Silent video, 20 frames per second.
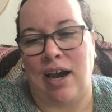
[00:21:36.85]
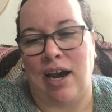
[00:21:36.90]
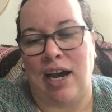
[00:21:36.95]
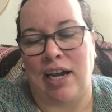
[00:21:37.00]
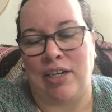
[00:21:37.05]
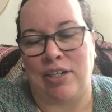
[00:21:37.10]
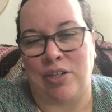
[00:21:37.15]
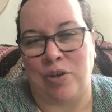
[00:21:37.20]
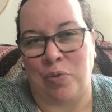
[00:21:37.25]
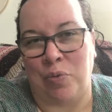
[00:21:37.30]
I
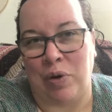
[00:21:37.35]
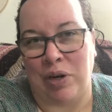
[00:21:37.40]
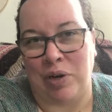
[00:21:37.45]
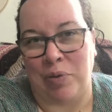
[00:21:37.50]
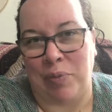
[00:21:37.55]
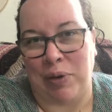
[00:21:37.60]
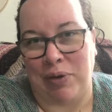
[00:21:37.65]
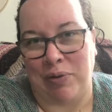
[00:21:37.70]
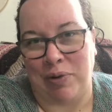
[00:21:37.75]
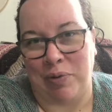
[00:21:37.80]
don't want to
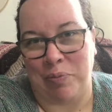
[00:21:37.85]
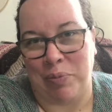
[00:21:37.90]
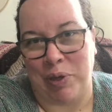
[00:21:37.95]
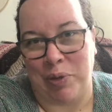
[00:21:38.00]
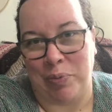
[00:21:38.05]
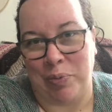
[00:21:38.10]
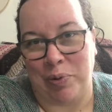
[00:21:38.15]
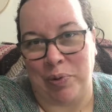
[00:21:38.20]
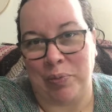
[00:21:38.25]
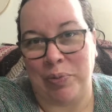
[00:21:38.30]
be around
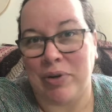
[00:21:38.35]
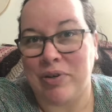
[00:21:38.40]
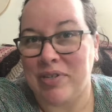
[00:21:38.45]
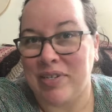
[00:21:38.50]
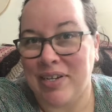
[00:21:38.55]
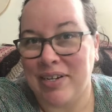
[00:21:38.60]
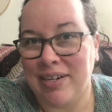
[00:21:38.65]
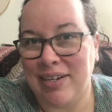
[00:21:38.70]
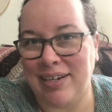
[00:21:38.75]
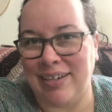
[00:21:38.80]
people
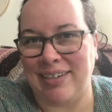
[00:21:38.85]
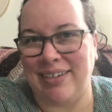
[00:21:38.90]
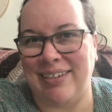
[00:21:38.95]
person.